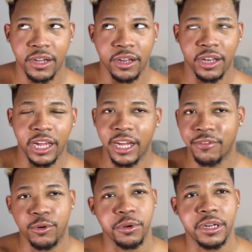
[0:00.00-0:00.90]

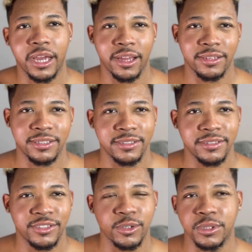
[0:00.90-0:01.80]
alive or not.
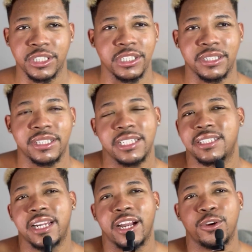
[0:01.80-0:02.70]
So
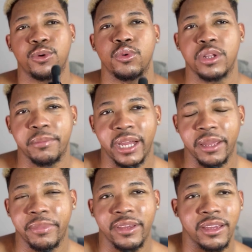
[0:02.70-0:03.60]
it's not cool in my
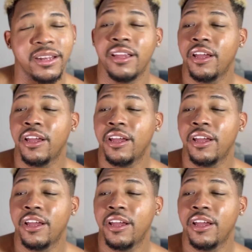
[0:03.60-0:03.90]
opinion.